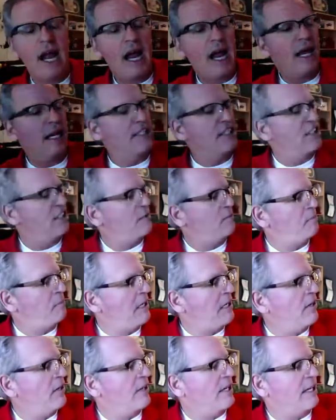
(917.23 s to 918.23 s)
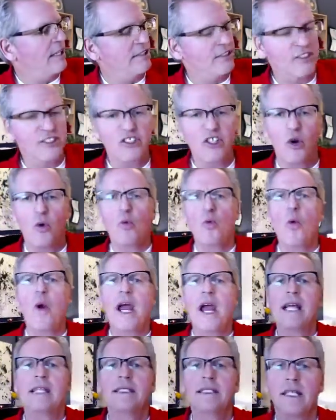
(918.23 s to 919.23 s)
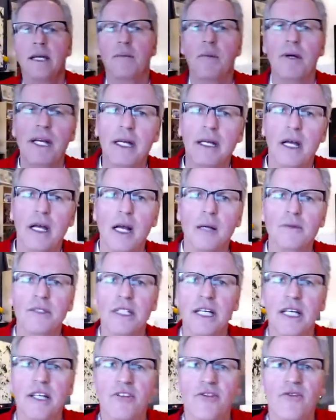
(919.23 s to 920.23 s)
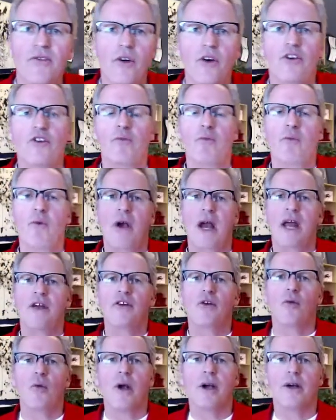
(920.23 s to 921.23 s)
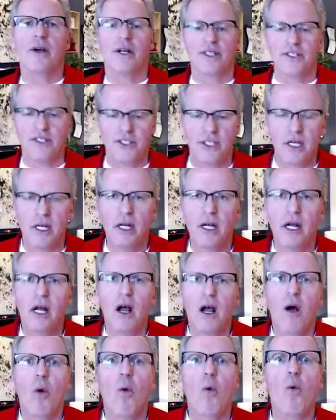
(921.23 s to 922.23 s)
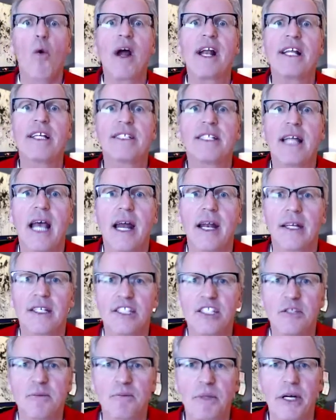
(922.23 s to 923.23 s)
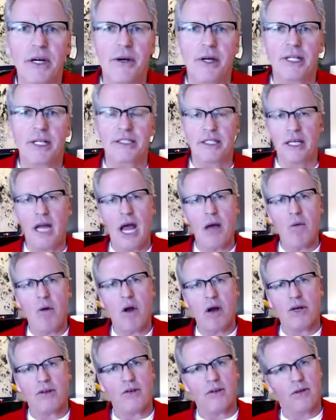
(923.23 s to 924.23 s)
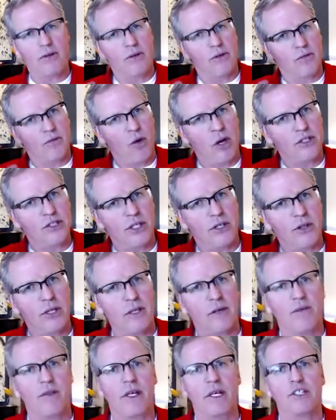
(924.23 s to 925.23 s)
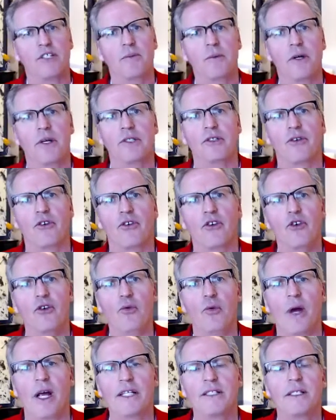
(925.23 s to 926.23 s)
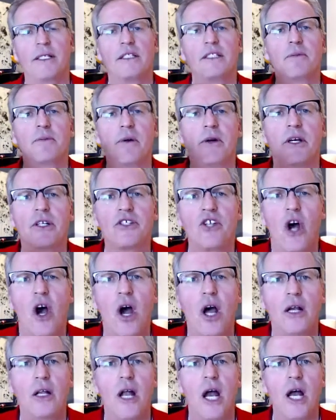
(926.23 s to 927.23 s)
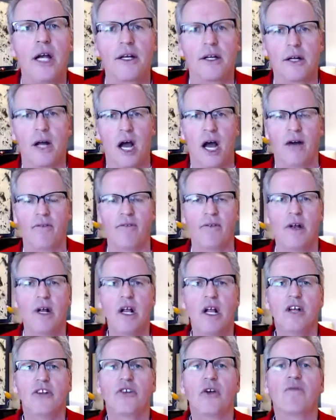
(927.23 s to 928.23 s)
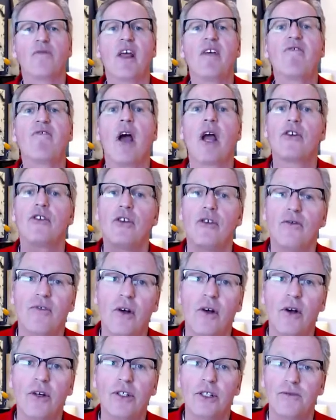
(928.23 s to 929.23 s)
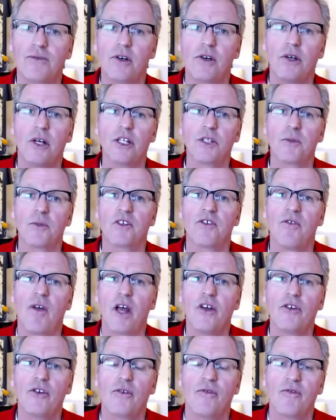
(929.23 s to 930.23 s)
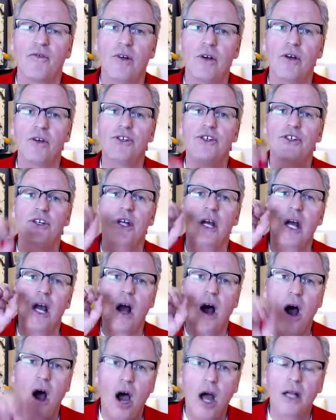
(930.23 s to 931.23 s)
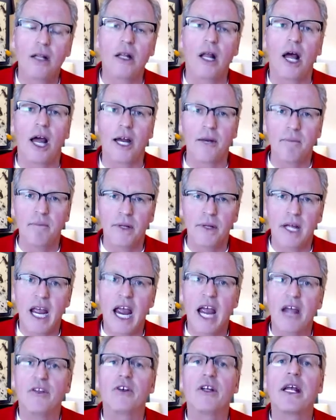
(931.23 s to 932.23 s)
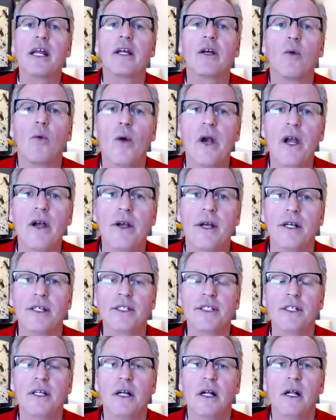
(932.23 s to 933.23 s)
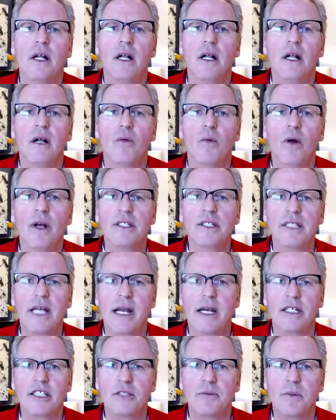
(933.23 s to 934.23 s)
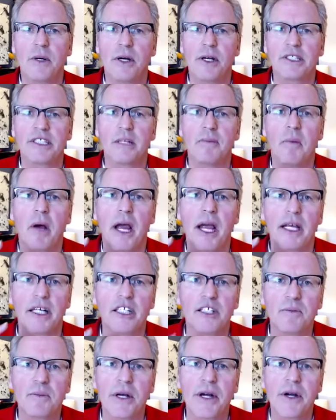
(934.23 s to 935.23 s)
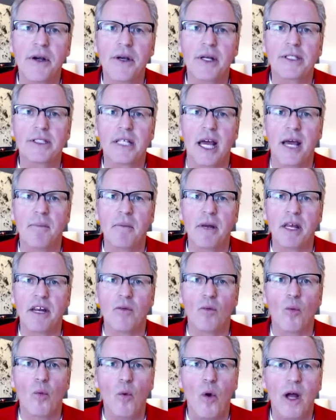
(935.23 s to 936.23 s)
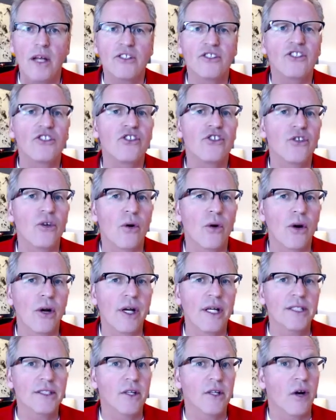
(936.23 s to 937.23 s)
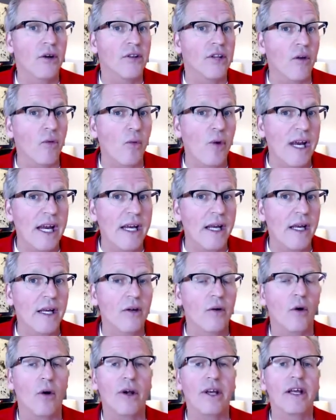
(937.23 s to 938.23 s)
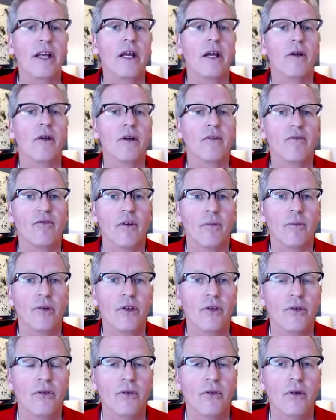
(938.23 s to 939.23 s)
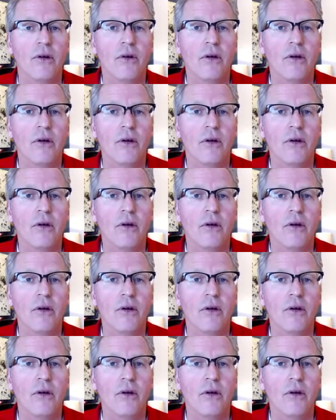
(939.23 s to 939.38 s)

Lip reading: Experience. So when somebody comes and gets first brand awareness, what is that experience? And I want you to think of the experience in two ways, the experience online and off. So if they find you first, if your customers find you first online and they're getting awareness, what is that experience? And by experience, I mean, what stories are they reading or hearing from you?